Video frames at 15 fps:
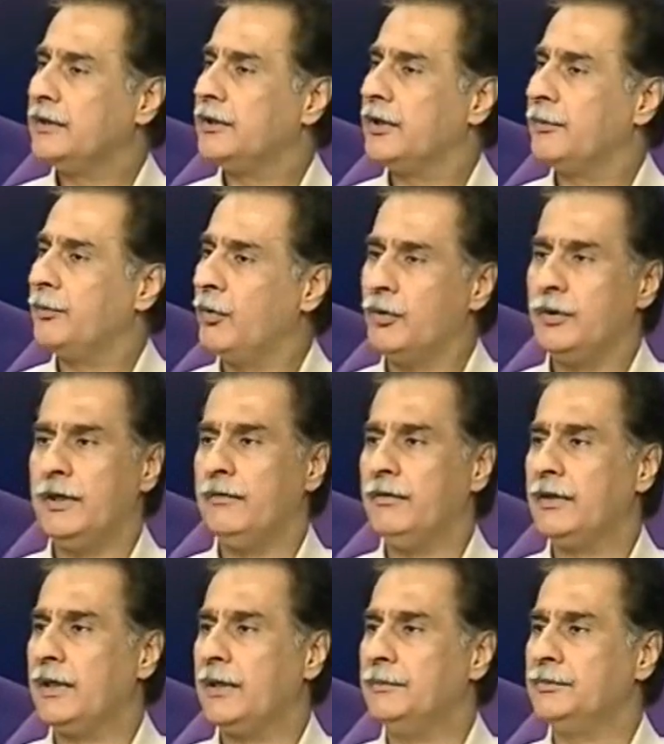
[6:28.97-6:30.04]
The report
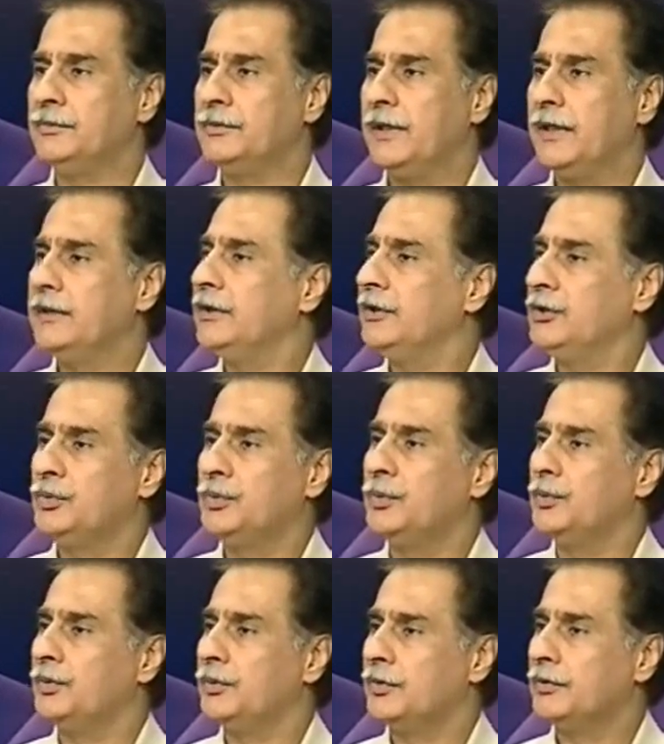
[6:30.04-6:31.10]
never comes and the
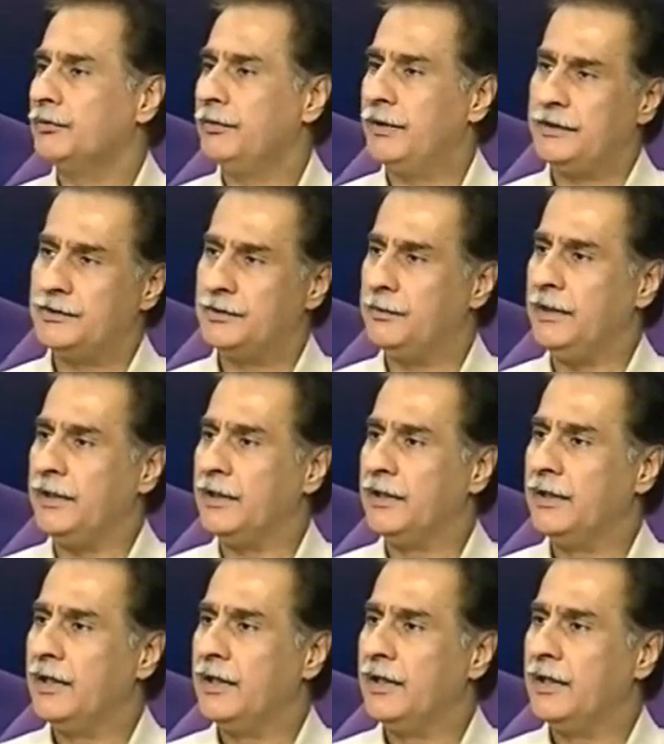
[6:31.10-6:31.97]
issue fades away.